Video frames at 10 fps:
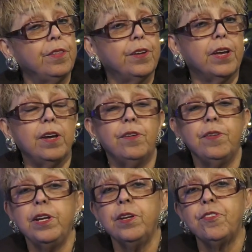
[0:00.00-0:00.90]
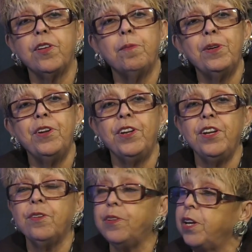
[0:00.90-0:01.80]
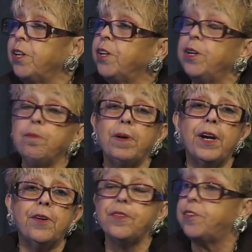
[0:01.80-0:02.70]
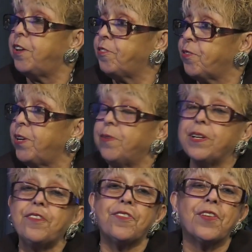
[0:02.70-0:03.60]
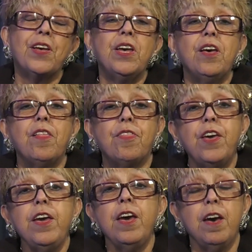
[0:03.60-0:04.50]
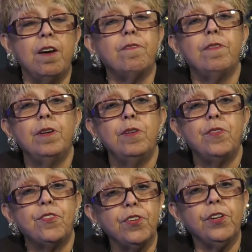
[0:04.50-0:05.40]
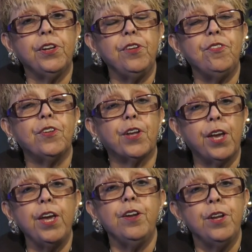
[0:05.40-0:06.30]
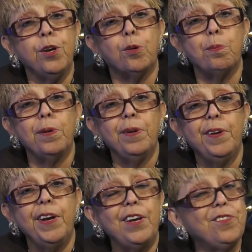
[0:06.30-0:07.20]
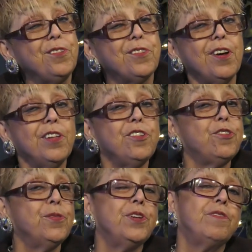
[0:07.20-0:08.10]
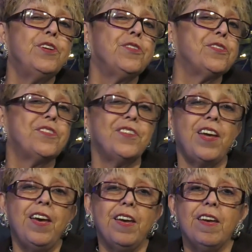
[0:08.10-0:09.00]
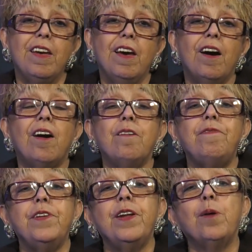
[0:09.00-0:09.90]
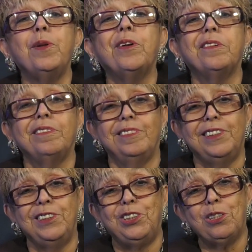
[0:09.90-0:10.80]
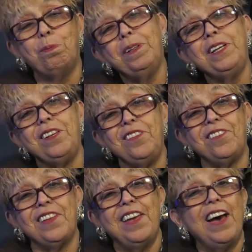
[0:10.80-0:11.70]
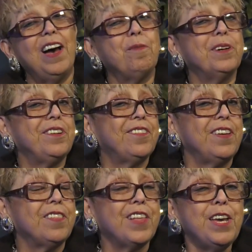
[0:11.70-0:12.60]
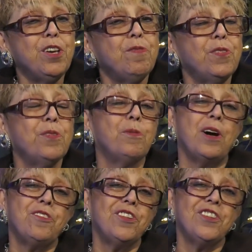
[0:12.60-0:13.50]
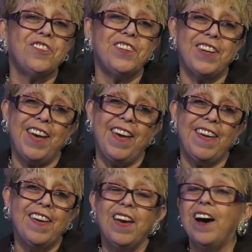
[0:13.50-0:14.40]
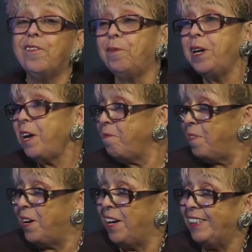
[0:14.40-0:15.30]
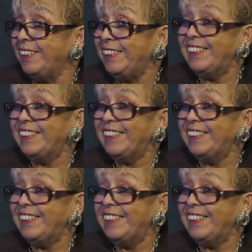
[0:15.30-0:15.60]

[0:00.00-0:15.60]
The county of San Bernardino, the Inland Empire, the desert areas, they have facilities that can help. As you saw, these two individuals today are phenomenal. So please, I want to say thank you for watching us today. We had fun.